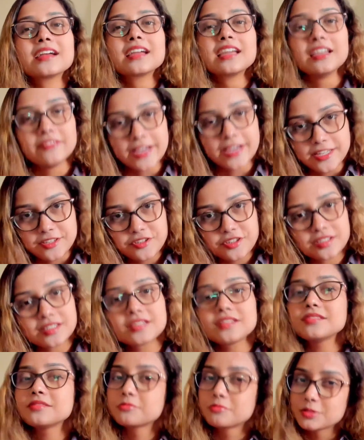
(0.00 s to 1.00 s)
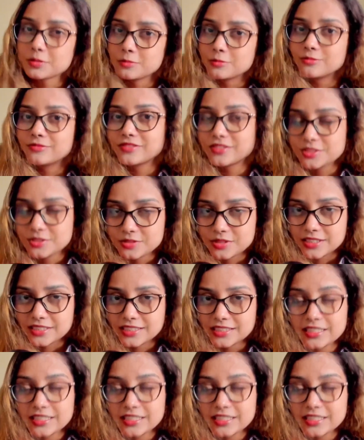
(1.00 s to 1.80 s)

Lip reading: Eventually, remove the treat.